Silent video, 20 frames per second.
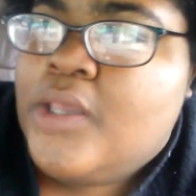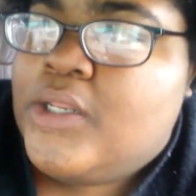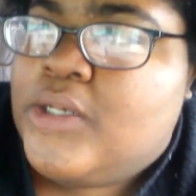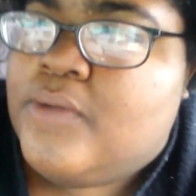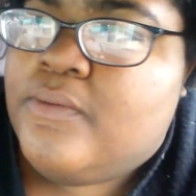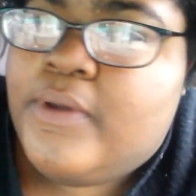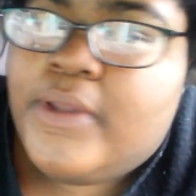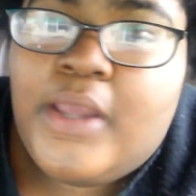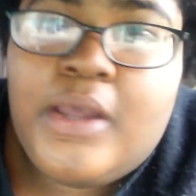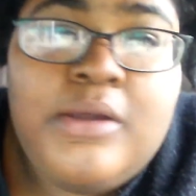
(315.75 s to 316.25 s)

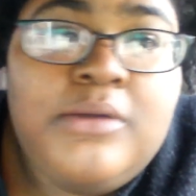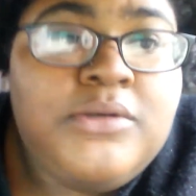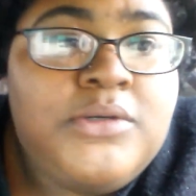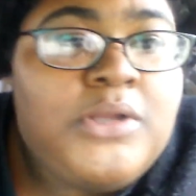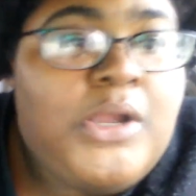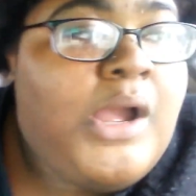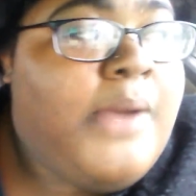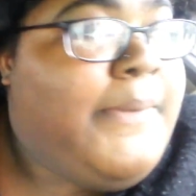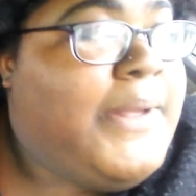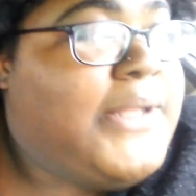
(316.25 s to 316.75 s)
Anyway, y'all,
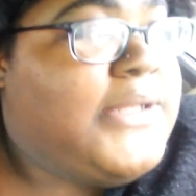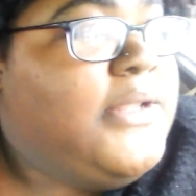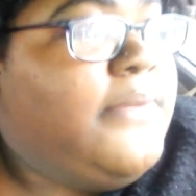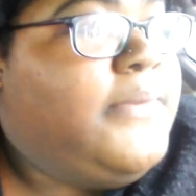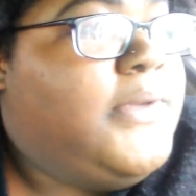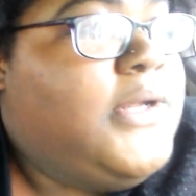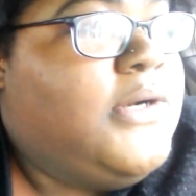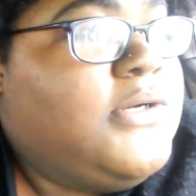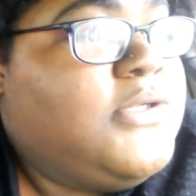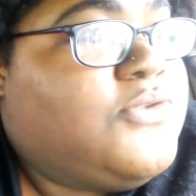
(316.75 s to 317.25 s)
I'm
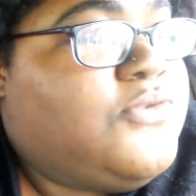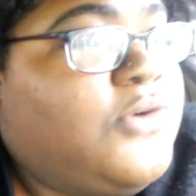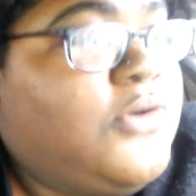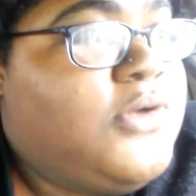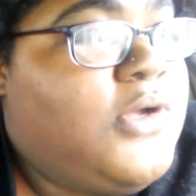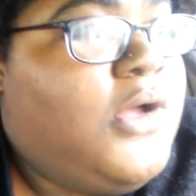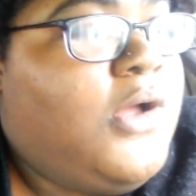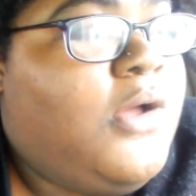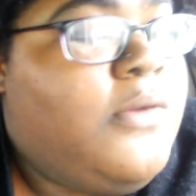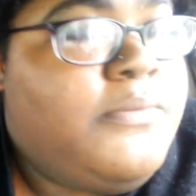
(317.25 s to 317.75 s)
let me get on this
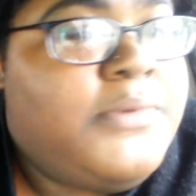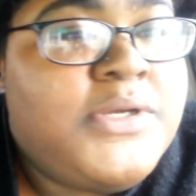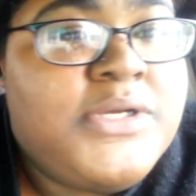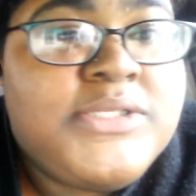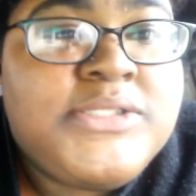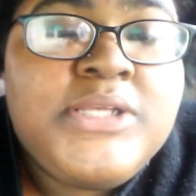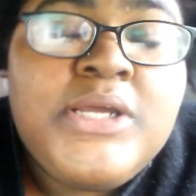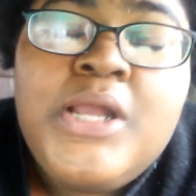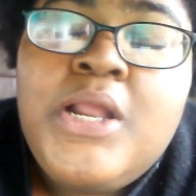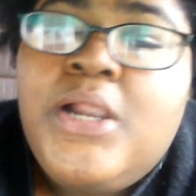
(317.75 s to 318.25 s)
road and go home
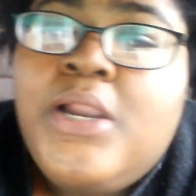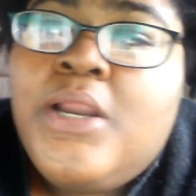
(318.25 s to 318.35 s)
because,